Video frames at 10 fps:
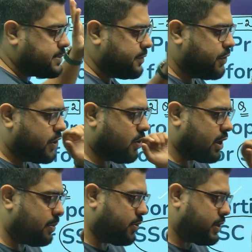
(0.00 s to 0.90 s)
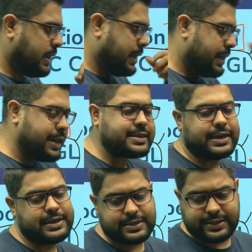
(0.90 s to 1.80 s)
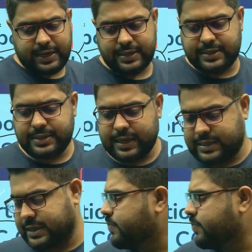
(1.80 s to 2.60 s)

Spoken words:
if we talk about, let's understand this. Achha.